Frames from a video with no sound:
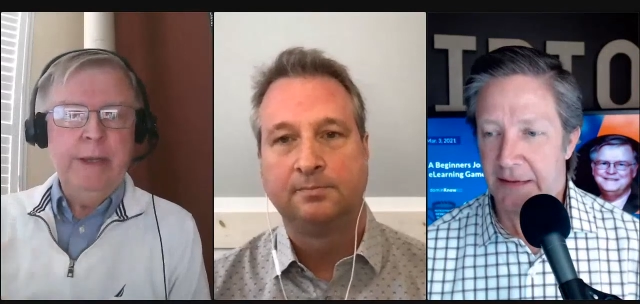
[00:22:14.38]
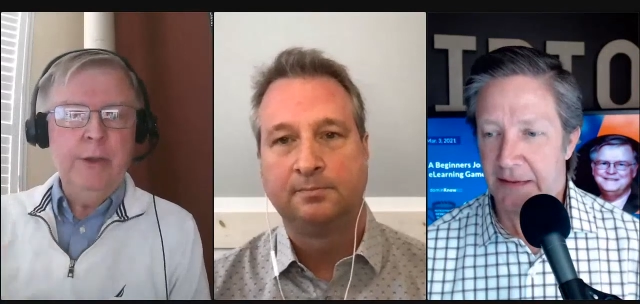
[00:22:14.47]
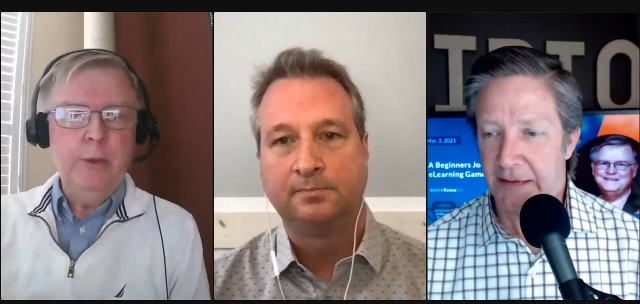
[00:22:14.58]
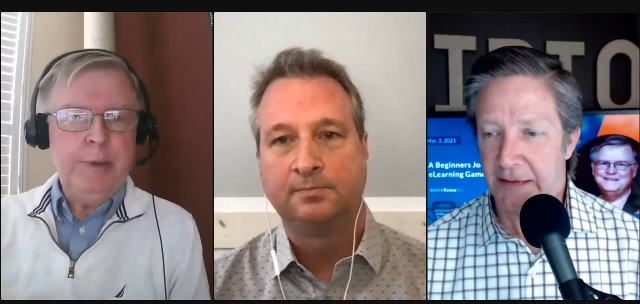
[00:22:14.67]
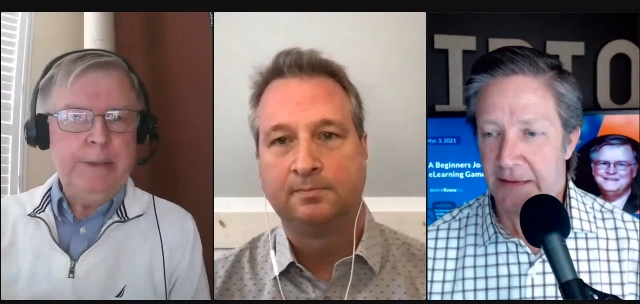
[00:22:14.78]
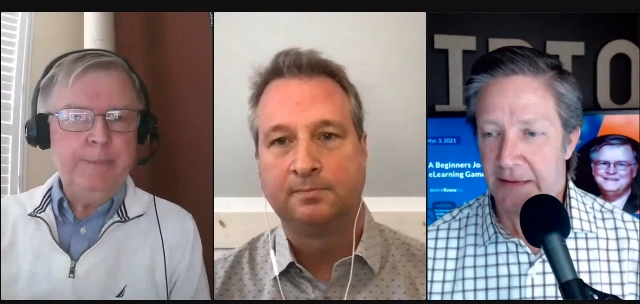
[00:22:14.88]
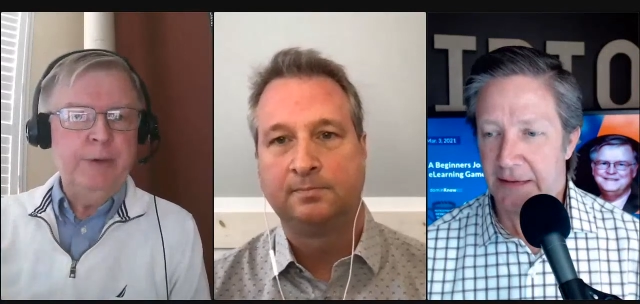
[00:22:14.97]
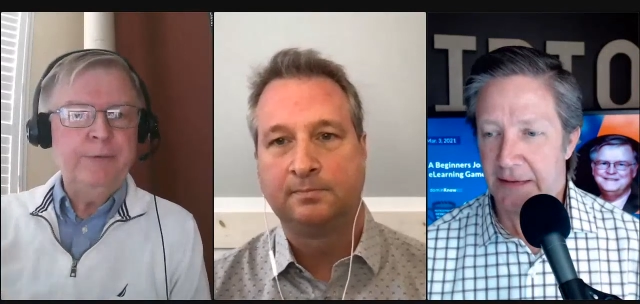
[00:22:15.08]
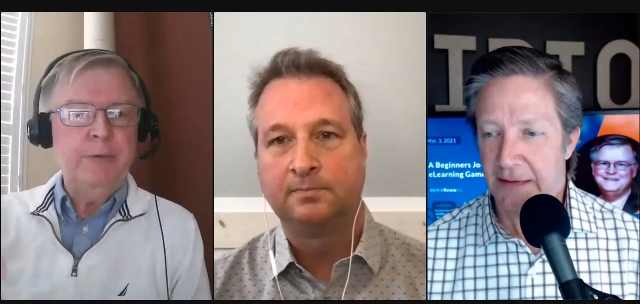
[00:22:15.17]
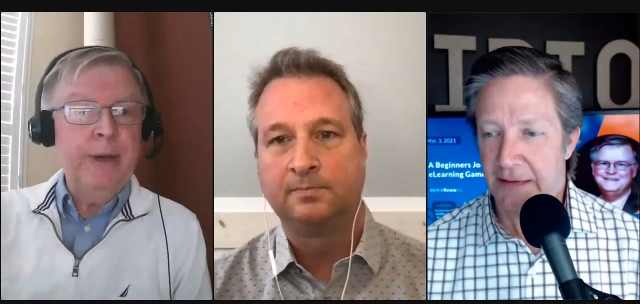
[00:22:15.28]
Speaker 1: other
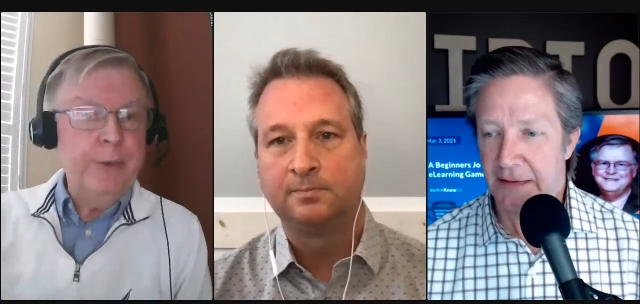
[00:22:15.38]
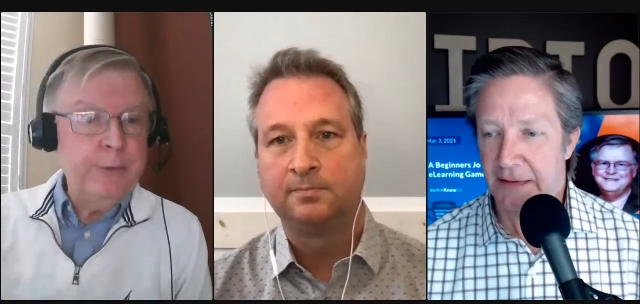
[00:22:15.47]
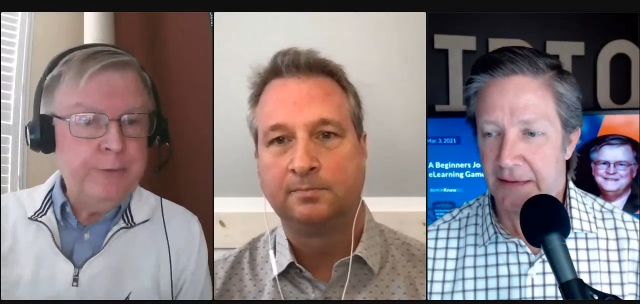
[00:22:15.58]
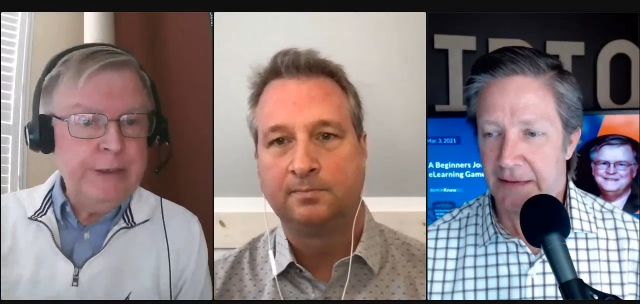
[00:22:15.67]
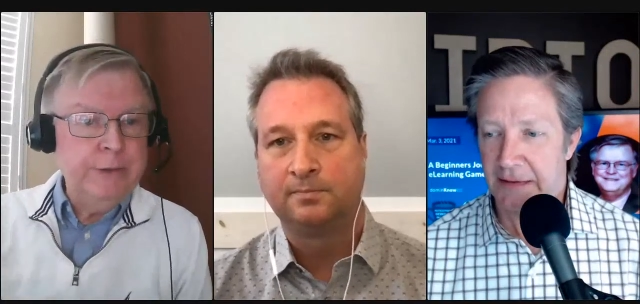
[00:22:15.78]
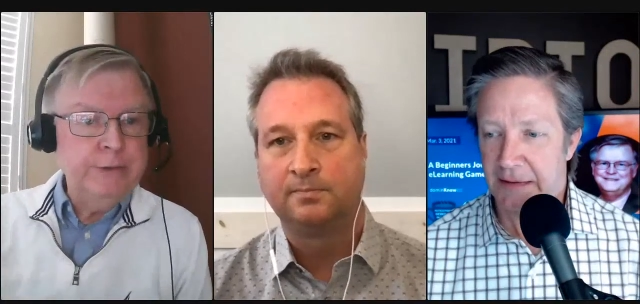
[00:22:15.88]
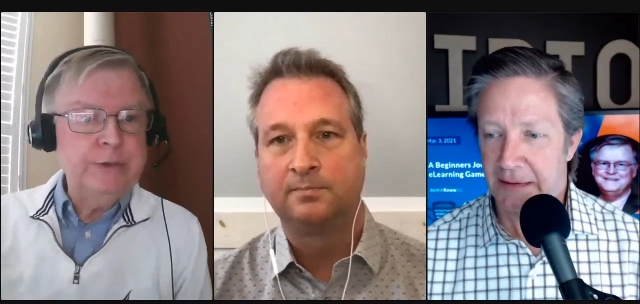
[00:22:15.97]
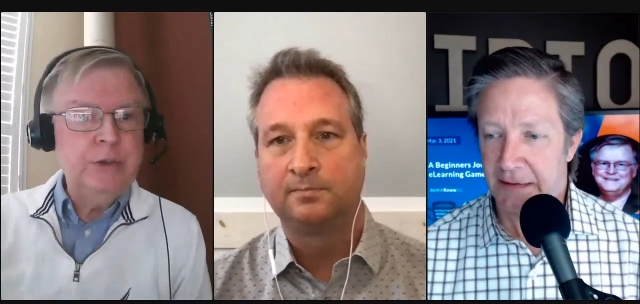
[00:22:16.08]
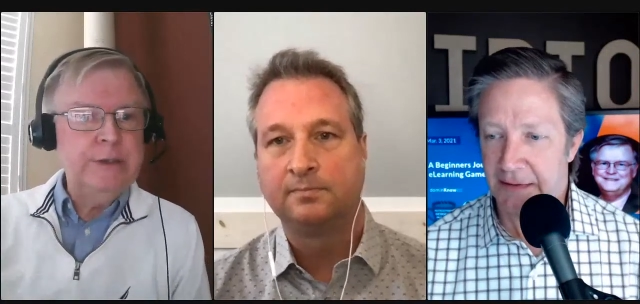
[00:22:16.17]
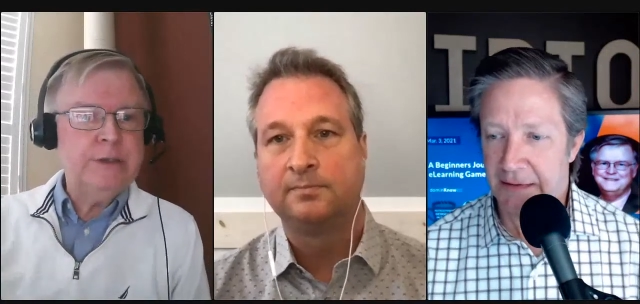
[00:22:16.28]
people from other fields
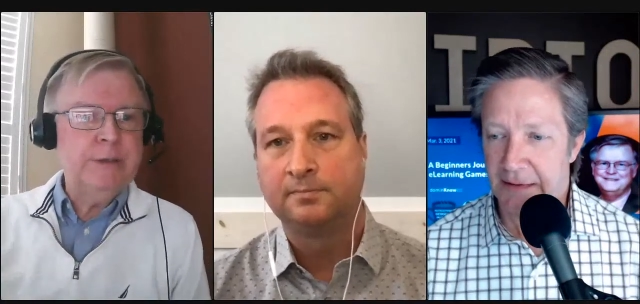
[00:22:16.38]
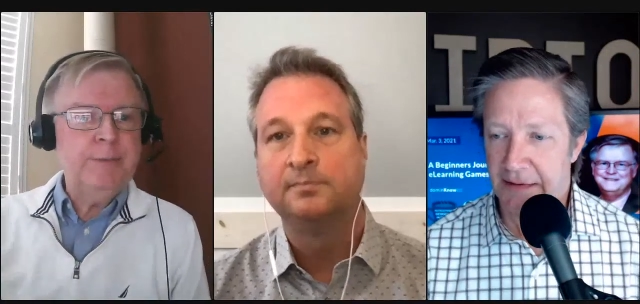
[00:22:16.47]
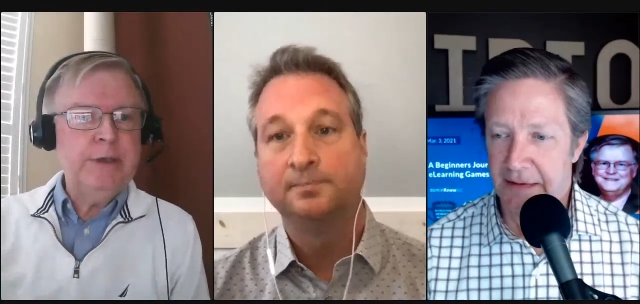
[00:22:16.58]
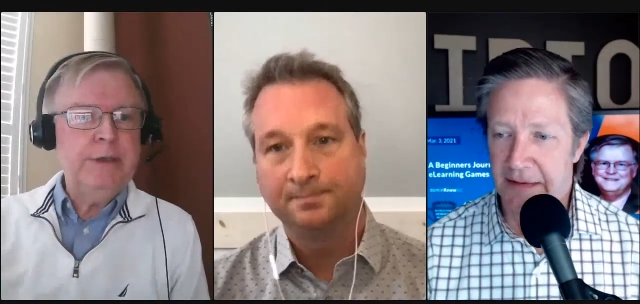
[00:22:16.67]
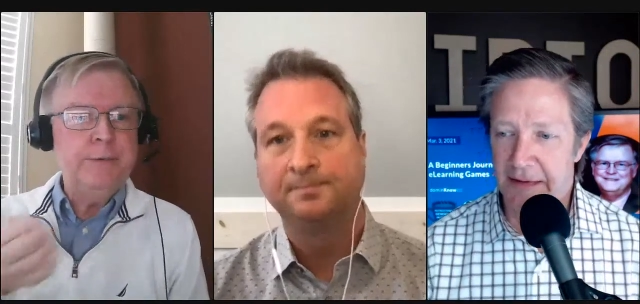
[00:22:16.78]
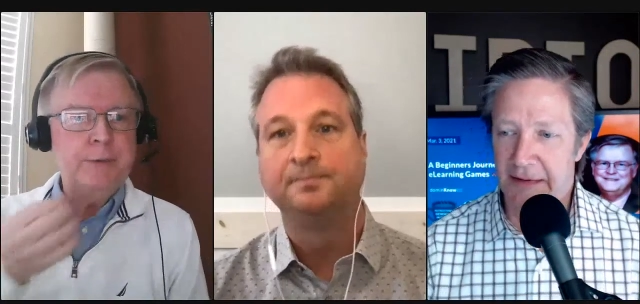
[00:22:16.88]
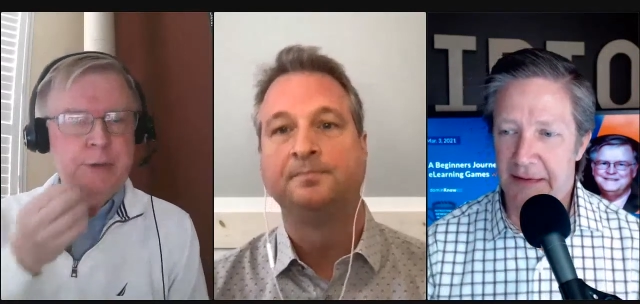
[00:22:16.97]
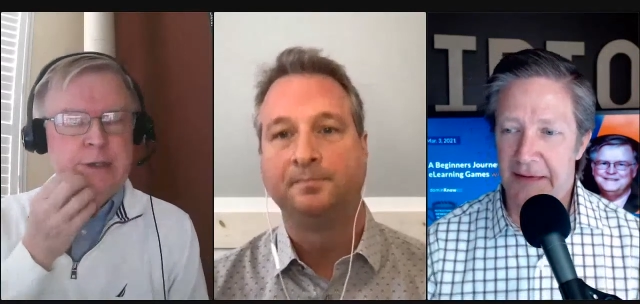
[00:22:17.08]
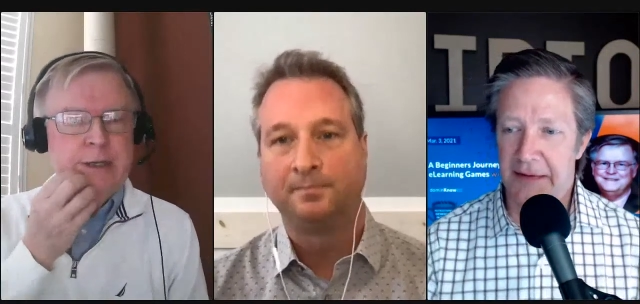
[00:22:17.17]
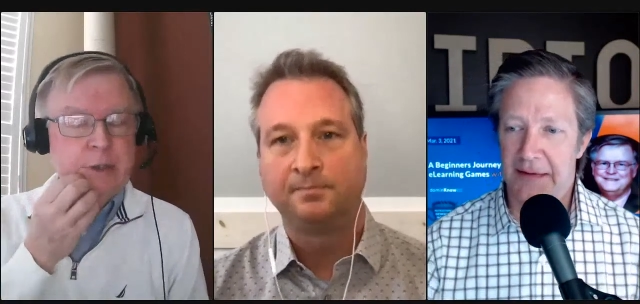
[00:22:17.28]
doing something
Speaker 2: different, it
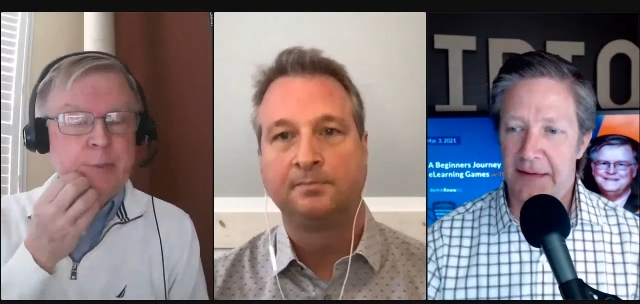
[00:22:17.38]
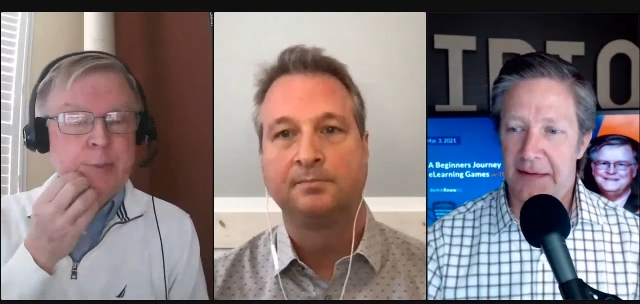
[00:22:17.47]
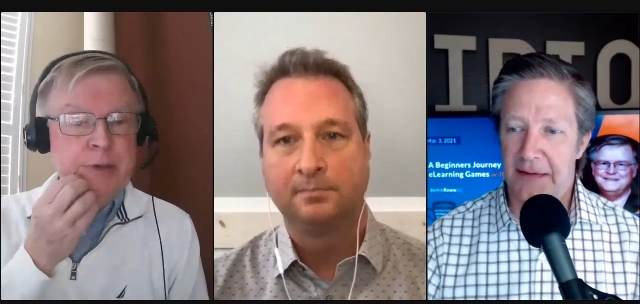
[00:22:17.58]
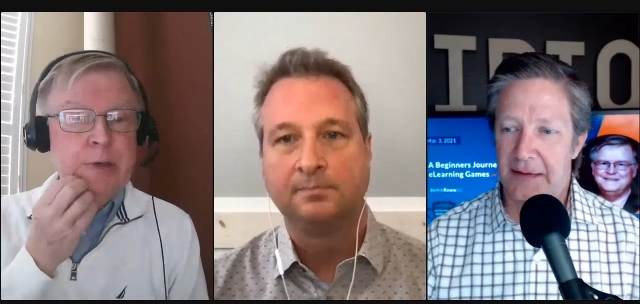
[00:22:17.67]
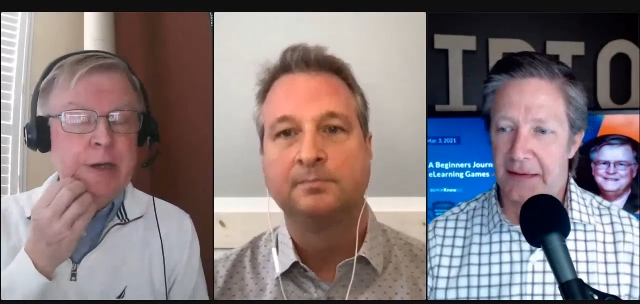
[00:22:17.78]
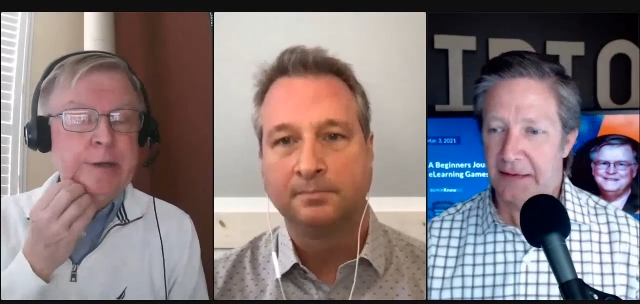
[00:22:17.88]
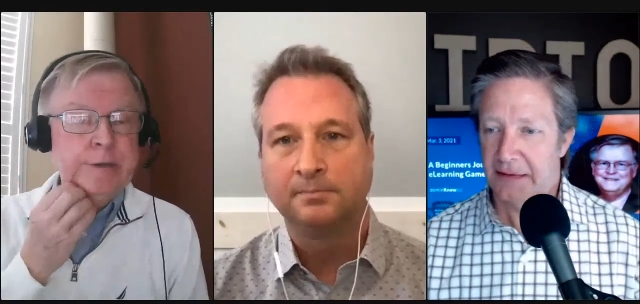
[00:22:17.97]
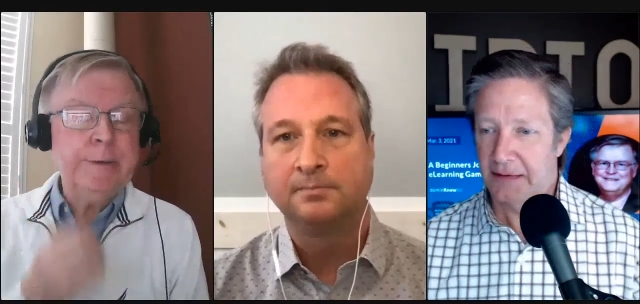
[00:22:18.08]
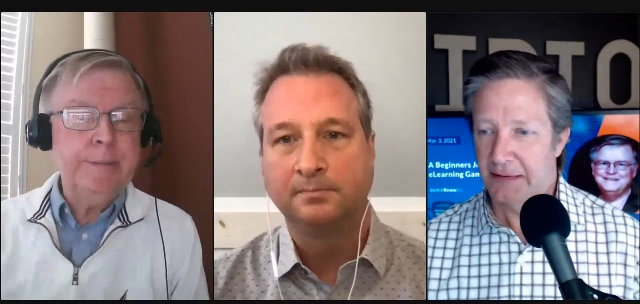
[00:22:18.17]
does open your eyes.